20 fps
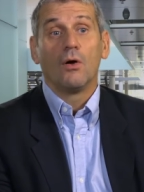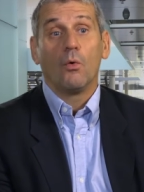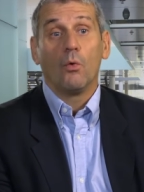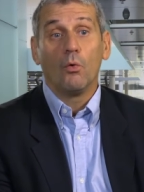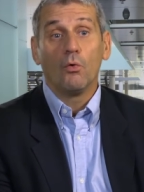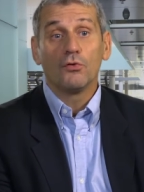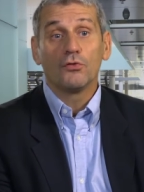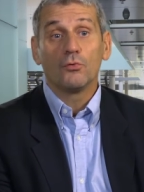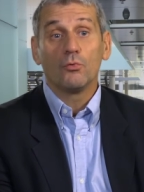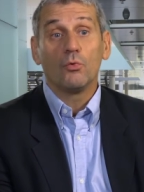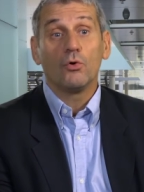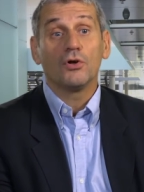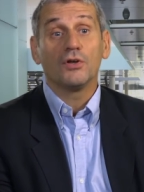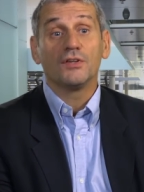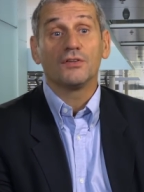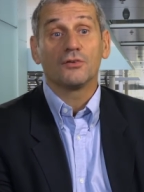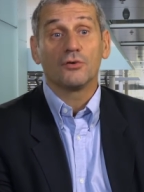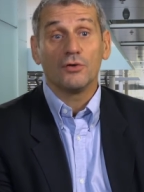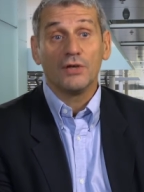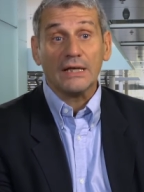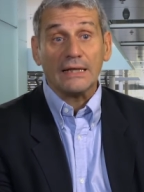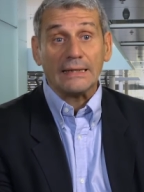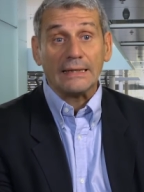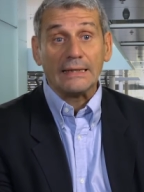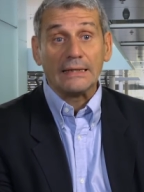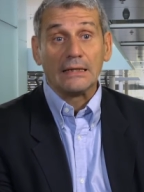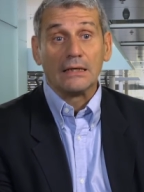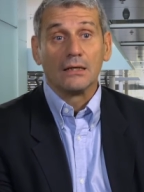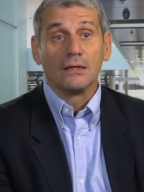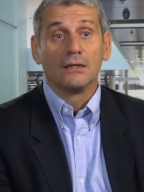all the world is
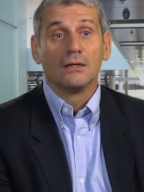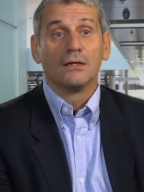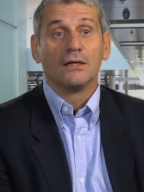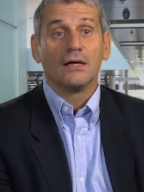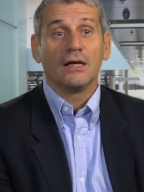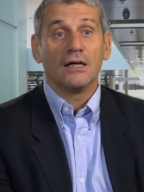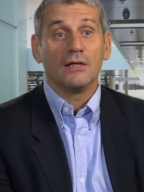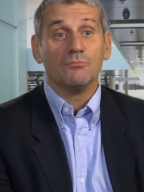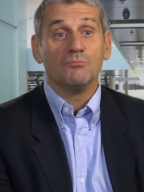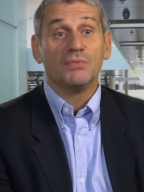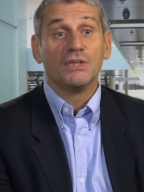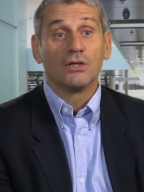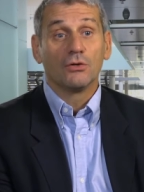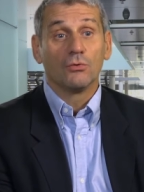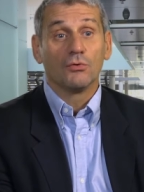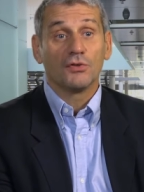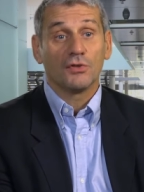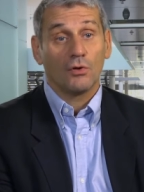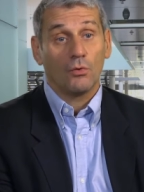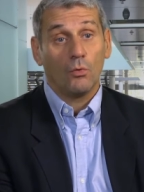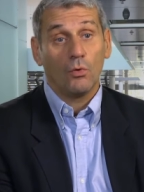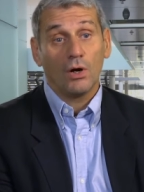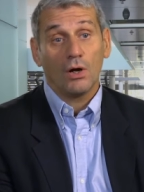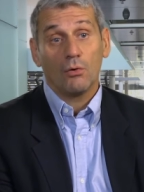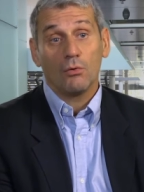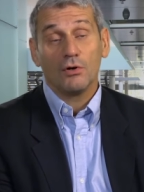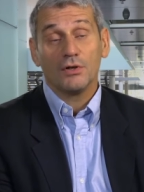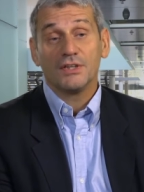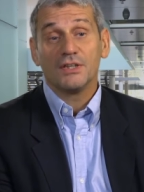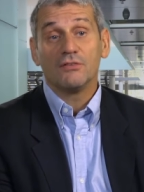connected and because all
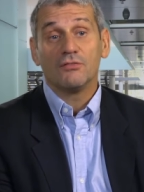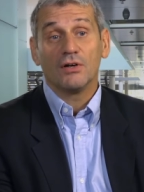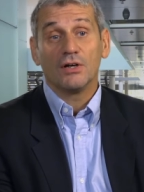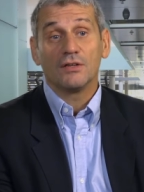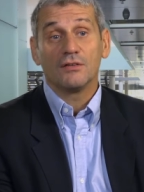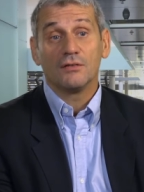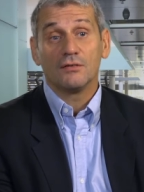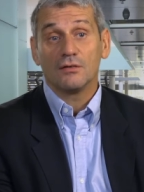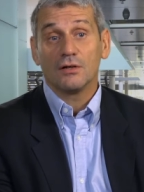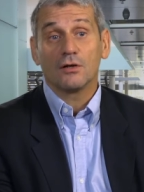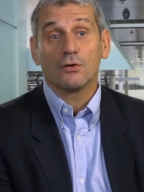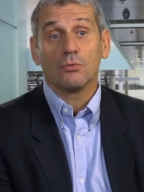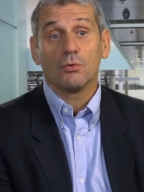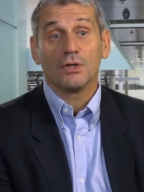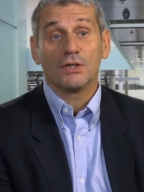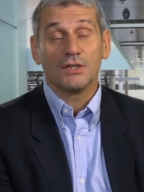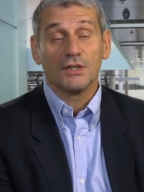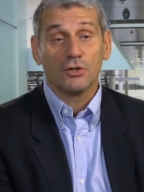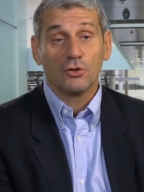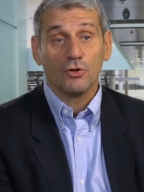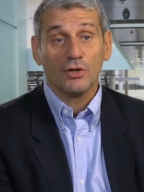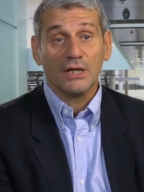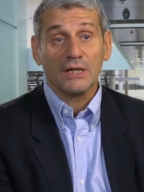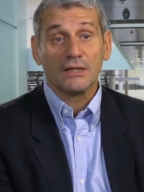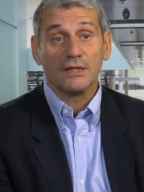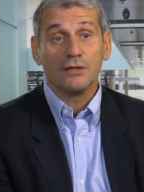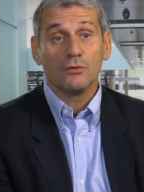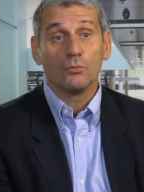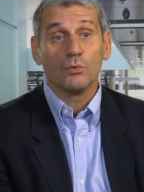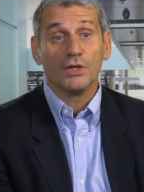our devices are currently
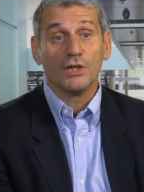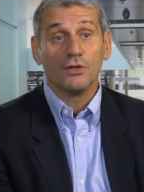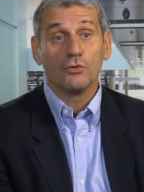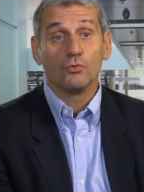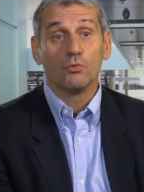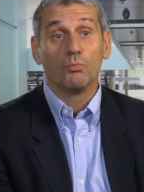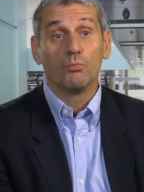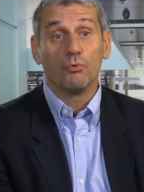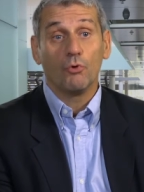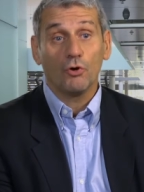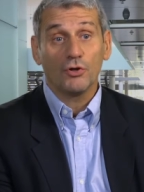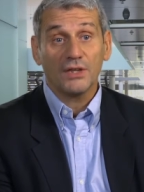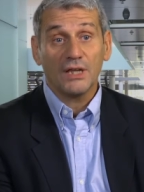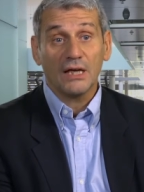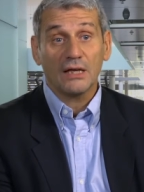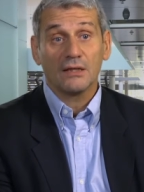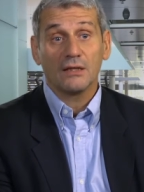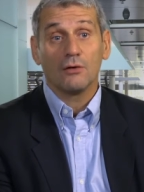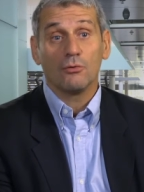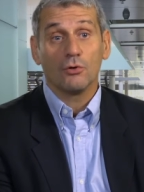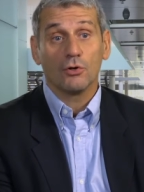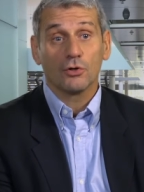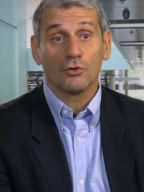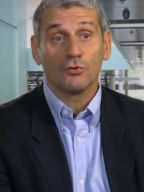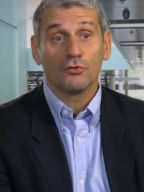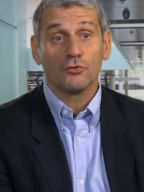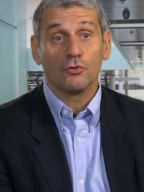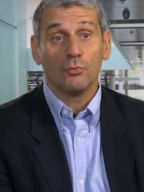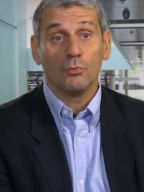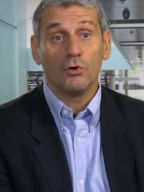connected, we need to protect our
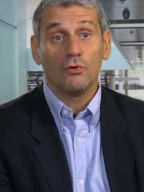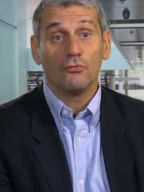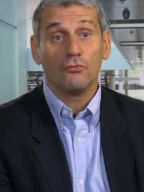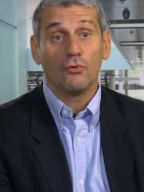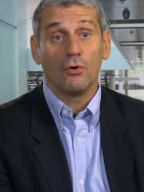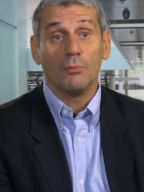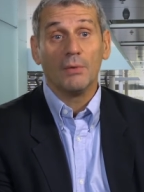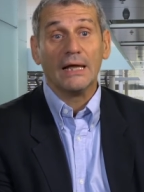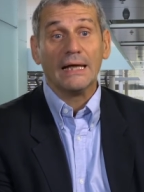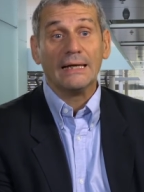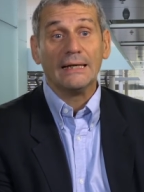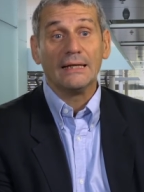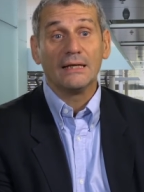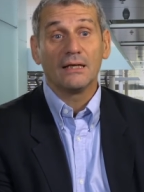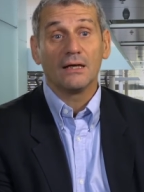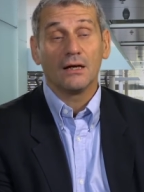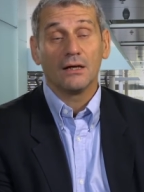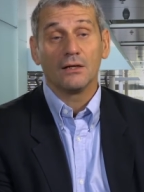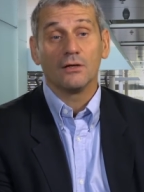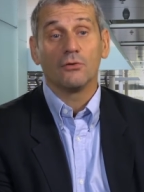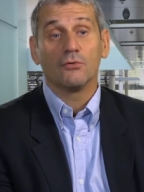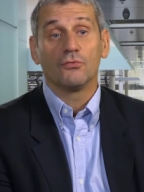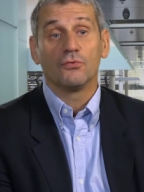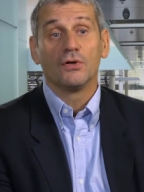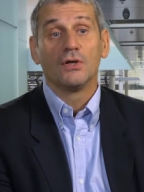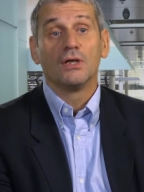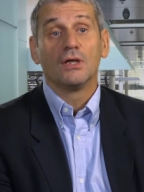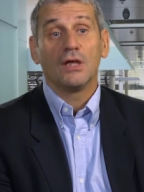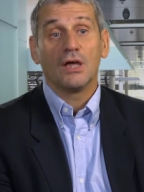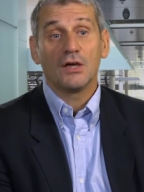customer from any kind of
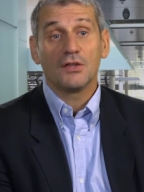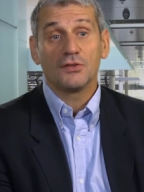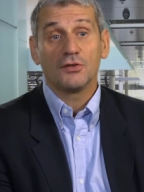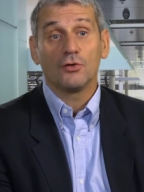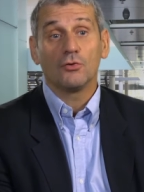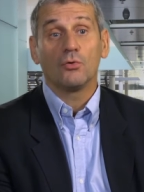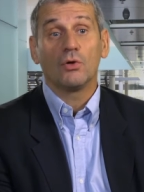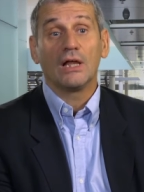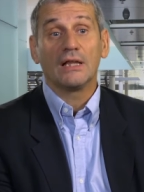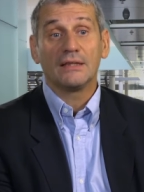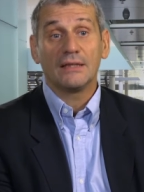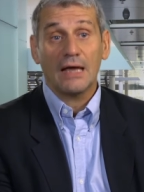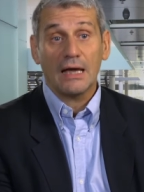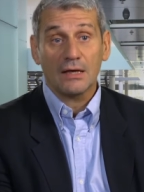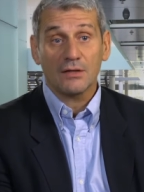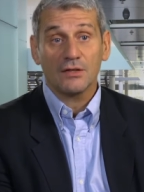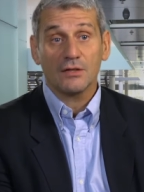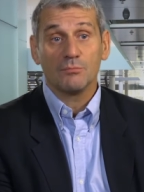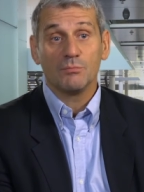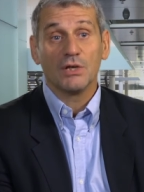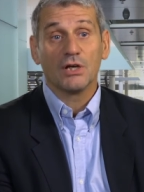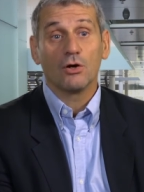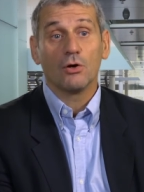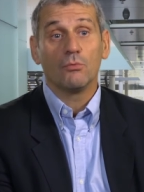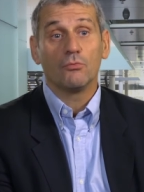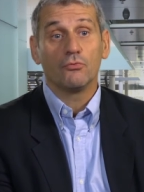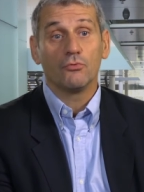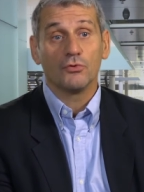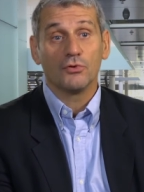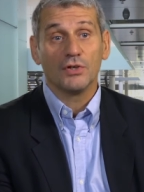external attack that may
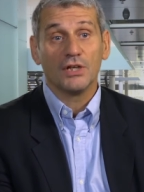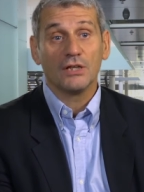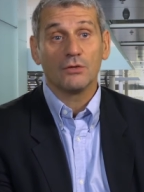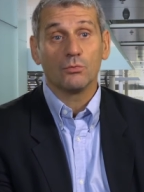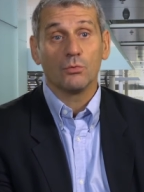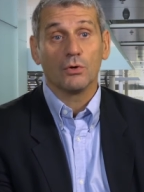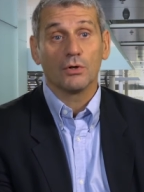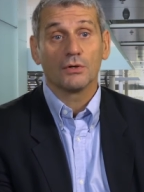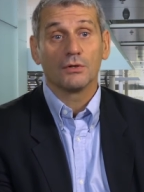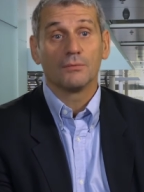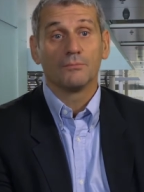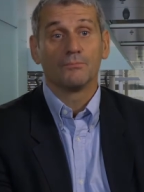come through the network.